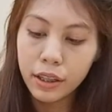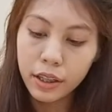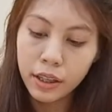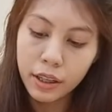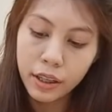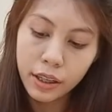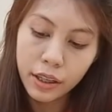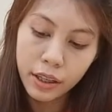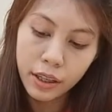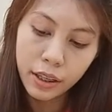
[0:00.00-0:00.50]

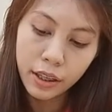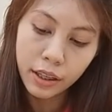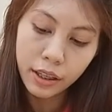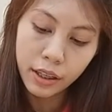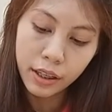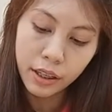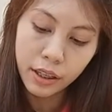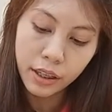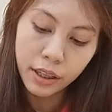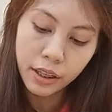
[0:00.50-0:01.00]

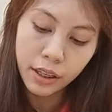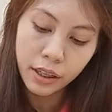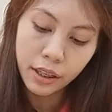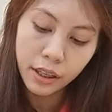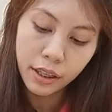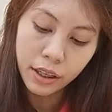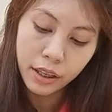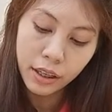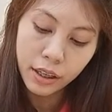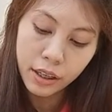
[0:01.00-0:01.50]

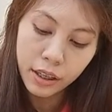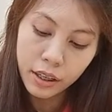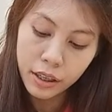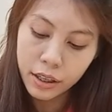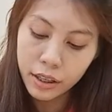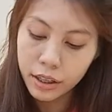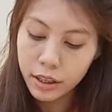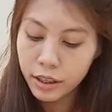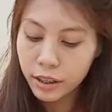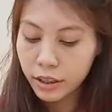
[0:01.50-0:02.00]

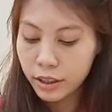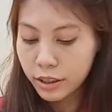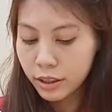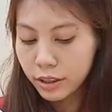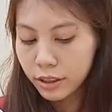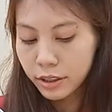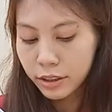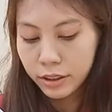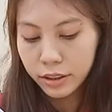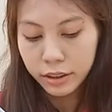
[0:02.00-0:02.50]

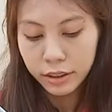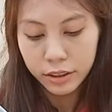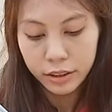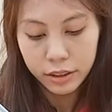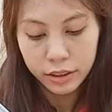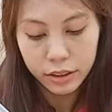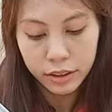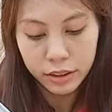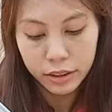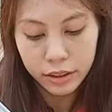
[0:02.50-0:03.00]

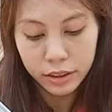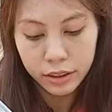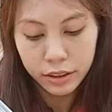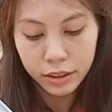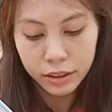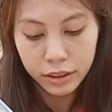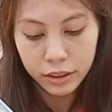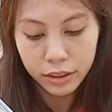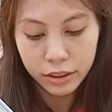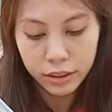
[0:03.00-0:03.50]

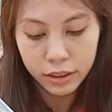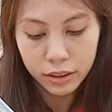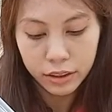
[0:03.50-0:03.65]
[no speech]